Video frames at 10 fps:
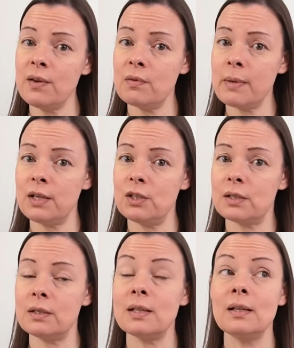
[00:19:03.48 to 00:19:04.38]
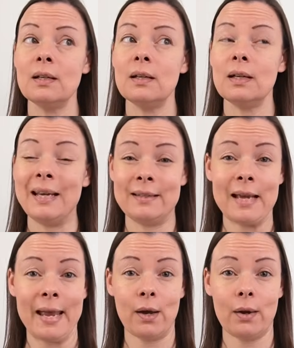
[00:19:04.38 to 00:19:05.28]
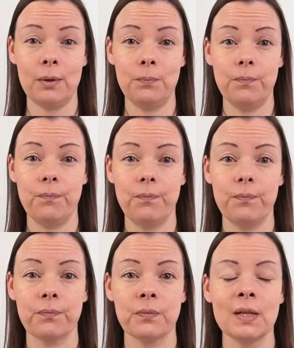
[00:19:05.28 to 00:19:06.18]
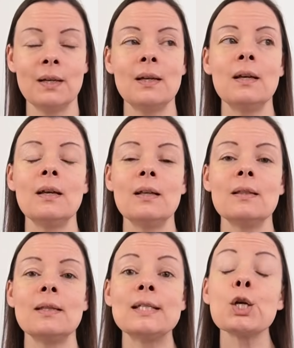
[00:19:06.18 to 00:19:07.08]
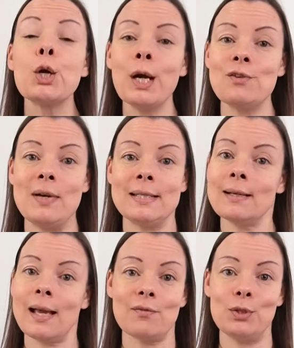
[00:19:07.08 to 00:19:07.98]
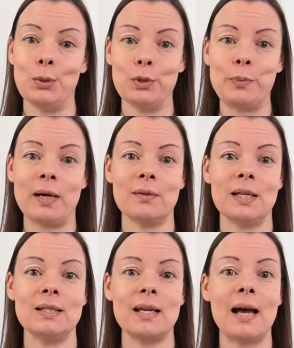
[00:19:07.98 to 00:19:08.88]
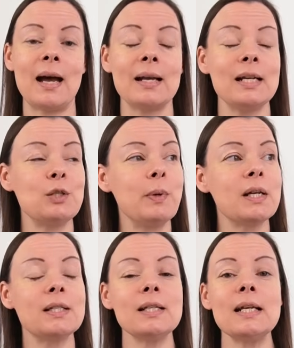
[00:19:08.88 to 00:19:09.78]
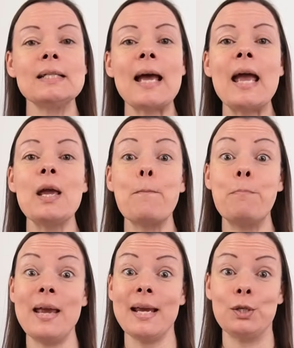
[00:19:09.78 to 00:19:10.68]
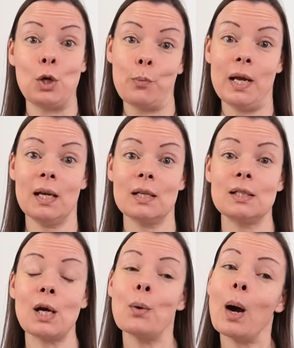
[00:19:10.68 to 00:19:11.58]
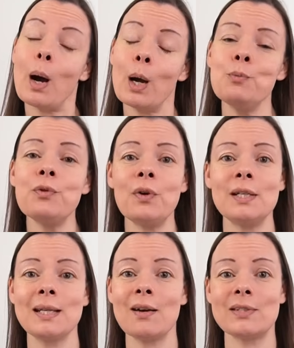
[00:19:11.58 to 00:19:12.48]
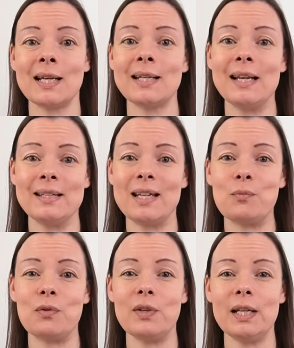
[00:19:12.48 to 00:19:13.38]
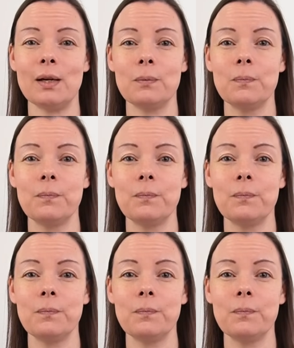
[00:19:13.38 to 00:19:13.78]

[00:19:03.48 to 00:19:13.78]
even mentioned, is AI. There's a good reason I haven't talked about this, and it's because it is a big topic, so I'd prefer to cover that in a separate video.